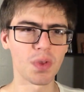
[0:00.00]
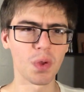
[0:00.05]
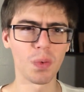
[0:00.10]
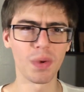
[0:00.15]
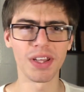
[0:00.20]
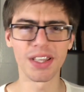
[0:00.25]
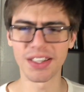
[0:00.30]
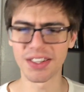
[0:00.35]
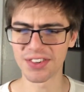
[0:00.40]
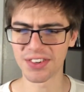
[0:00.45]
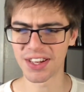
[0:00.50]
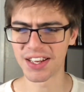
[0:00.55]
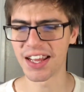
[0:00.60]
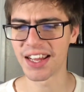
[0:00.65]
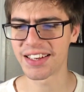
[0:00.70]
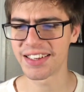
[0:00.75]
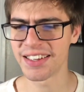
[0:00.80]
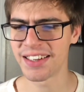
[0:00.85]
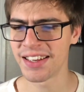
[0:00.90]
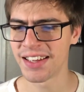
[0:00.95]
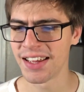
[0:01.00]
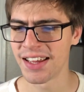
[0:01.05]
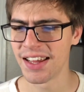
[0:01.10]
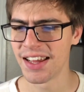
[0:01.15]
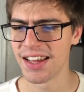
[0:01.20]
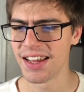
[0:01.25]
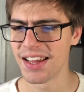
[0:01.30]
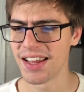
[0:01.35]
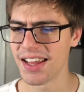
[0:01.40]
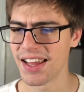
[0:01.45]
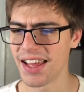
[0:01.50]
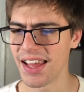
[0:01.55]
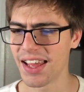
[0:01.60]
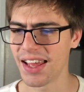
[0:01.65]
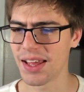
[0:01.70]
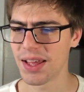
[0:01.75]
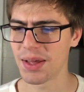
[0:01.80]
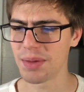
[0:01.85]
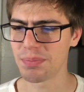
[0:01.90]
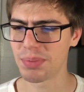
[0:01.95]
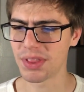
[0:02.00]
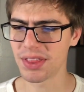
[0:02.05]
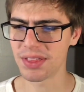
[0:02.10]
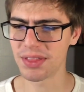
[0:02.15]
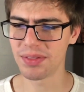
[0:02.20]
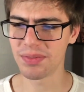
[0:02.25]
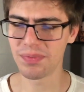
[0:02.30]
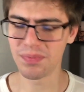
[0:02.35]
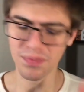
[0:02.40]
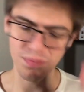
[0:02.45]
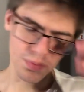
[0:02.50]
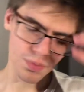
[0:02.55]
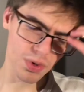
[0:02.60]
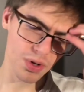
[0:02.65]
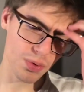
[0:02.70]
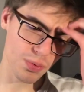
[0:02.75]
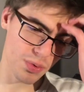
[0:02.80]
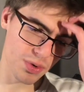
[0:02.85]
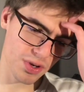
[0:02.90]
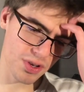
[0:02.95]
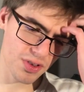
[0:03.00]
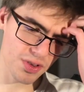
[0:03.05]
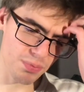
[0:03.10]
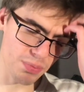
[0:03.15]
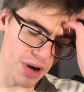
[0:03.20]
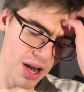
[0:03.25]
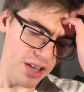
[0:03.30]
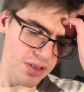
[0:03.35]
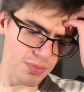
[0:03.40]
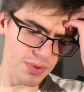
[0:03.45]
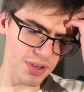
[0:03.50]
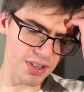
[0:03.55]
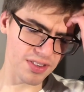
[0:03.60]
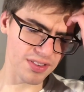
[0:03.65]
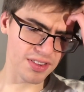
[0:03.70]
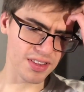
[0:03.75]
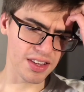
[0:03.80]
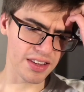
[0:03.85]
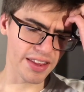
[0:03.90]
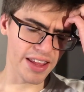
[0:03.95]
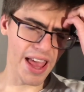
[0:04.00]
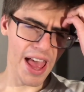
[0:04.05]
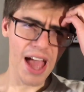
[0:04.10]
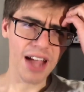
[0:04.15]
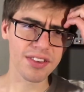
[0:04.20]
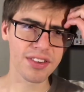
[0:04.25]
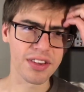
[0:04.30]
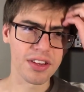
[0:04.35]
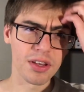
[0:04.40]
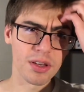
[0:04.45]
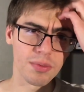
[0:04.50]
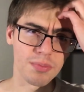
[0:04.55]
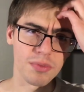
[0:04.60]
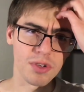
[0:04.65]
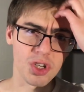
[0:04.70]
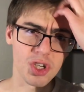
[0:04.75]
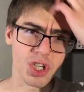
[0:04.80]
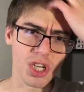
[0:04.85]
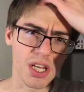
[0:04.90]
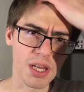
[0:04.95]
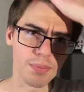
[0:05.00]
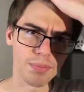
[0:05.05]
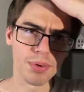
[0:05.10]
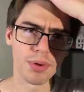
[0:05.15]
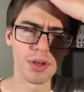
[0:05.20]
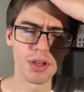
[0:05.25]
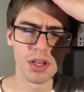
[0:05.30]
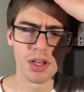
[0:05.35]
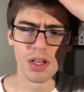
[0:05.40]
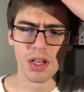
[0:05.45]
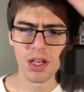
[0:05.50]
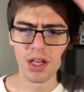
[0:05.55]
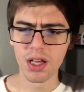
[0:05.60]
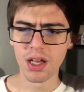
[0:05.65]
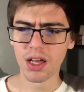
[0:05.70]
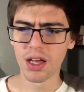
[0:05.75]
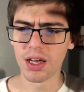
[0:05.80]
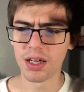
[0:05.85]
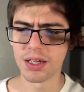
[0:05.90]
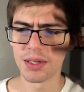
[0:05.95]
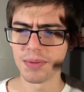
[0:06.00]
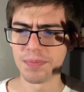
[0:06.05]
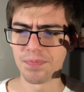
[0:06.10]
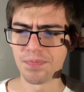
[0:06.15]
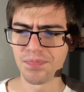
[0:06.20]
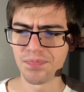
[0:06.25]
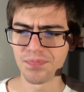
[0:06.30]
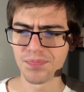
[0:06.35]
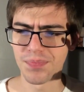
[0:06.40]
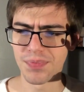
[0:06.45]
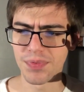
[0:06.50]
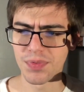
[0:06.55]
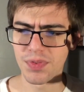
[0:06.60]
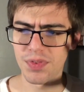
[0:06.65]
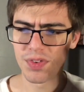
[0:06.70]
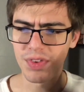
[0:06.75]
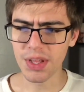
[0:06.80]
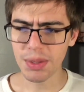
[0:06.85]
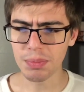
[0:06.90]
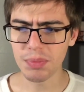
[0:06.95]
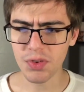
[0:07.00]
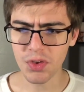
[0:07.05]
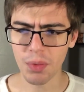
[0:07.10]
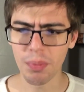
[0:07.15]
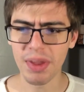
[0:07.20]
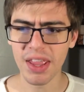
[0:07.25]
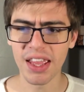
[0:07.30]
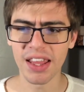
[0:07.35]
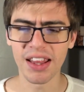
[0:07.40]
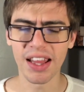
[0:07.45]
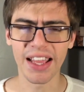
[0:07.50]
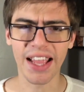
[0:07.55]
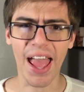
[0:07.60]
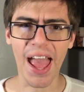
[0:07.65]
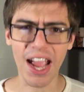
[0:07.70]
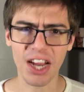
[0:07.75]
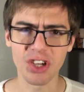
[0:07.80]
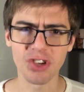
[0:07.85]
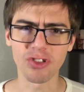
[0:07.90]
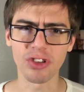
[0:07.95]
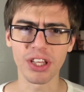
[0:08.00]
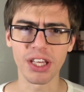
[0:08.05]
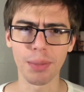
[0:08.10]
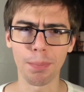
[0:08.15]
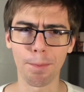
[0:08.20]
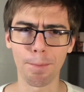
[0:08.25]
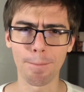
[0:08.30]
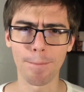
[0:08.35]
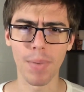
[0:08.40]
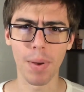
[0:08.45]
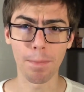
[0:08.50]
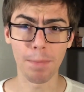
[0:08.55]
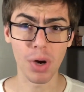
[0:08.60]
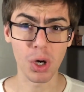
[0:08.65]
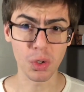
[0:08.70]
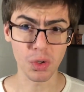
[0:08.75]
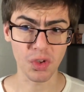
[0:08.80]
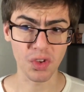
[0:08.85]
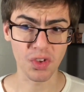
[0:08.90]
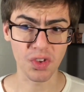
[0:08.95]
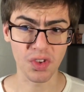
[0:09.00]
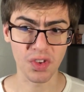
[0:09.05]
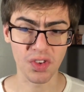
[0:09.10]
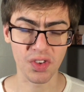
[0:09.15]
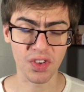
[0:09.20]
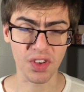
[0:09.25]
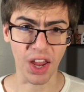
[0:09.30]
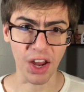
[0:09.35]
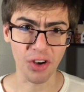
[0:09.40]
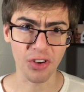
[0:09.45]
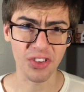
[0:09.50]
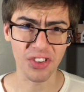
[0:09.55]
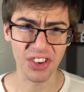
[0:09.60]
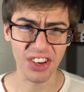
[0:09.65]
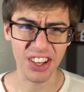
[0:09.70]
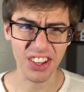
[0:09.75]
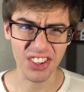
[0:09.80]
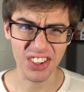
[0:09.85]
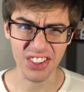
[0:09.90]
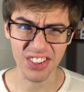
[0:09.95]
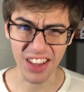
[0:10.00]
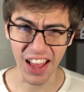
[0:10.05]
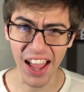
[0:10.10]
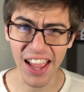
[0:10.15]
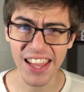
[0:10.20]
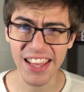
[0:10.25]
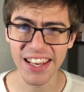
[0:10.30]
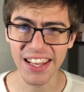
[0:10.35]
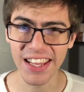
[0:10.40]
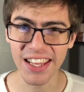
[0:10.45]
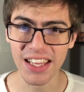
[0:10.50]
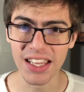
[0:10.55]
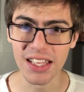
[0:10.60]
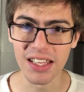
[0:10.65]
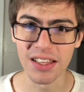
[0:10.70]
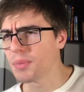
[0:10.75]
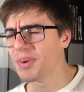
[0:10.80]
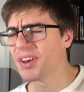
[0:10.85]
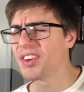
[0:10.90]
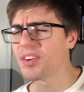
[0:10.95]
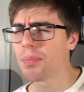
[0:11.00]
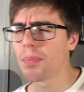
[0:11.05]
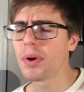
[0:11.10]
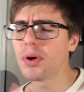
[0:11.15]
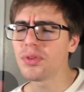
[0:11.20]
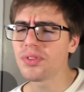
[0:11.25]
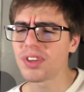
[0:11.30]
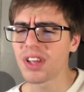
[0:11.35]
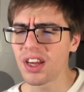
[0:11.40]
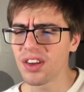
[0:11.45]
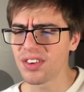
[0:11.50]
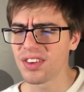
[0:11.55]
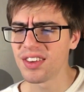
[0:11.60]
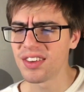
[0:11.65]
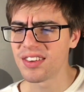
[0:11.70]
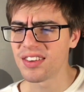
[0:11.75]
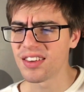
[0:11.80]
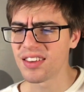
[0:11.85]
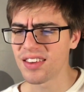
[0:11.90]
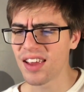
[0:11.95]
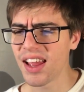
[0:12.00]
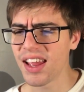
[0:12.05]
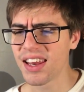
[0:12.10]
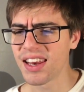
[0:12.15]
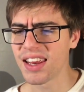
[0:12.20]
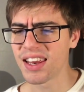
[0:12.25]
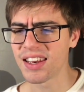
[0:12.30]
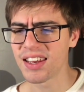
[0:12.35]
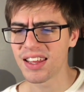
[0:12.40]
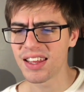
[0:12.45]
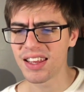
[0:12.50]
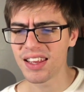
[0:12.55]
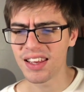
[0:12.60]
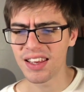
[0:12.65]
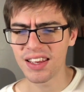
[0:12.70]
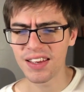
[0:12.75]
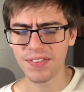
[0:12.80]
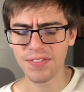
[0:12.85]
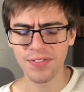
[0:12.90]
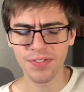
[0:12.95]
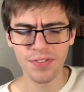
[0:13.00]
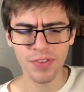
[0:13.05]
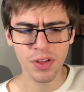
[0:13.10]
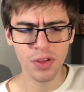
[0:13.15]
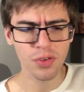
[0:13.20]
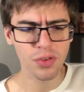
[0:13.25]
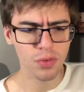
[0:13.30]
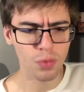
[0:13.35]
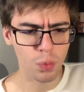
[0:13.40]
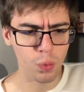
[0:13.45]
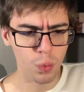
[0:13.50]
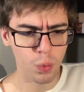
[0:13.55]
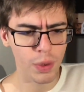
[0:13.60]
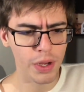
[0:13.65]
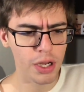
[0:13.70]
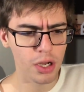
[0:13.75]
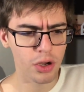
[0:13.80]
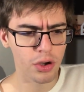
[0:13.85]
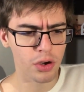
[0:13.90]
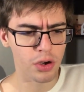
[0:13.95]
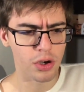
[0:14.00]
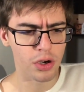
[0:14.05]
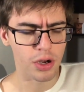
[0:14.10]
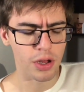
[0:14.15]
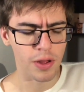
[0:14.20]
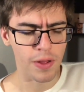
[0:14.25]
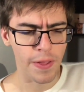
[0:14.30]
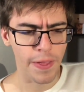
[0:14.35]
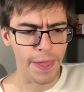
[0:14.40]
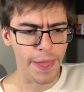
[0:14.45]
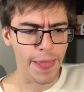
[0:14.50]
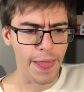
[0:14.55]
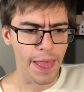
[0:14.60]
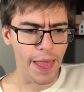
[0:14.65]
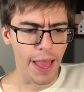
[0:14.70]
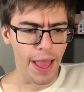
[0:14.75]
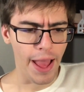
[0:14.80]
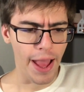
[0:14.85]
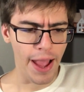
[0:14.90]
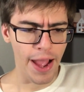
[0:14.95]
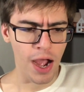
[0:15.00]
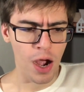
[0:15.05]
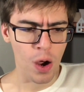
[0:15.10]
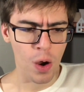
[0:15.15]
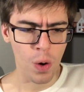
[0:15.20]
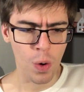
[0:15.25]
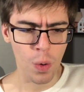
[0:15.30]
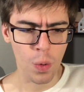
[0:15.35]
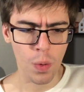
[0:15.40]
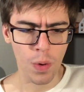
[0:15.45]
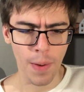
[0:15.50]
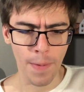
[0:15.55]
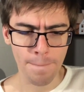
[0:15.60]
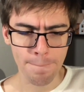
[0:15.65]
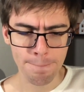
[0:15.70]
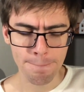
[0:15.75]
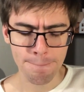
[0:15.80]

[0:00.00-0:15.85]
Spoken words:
well interconnected. But what surprised me is the Axiom, the ship, seems to be like actually a post-scarcity society. But it's a post-scarcity society, and it feels weird how